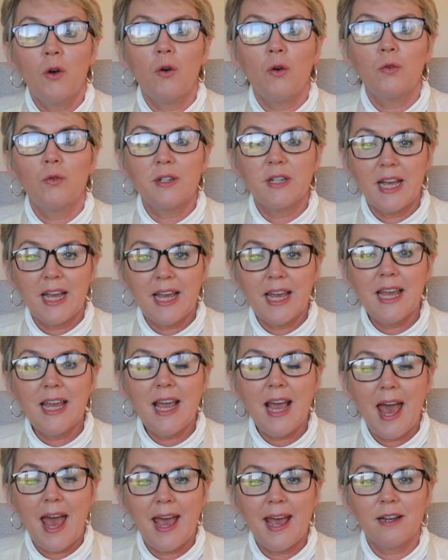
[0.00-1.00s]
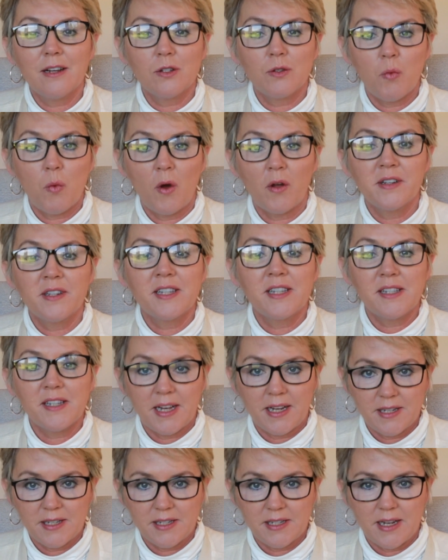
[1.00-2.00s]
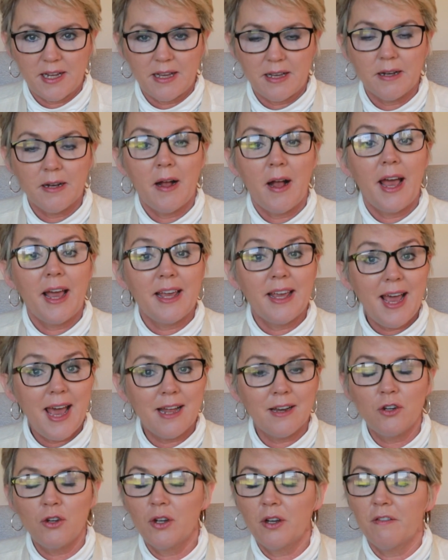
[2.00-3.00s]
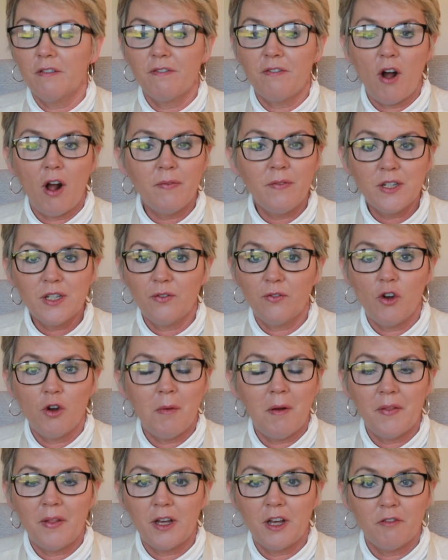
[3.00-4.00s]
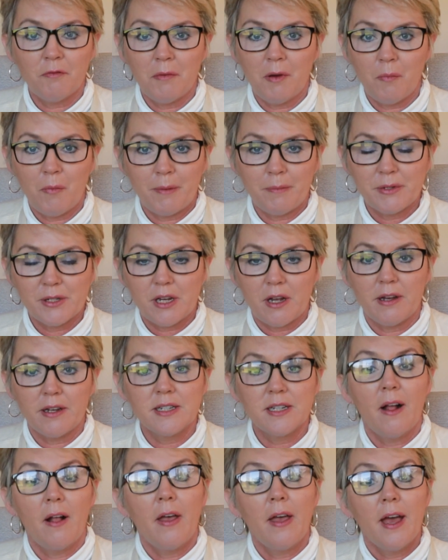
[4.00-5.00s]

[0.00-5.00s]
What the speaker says: called EX160. Again, you can find this form on the government website.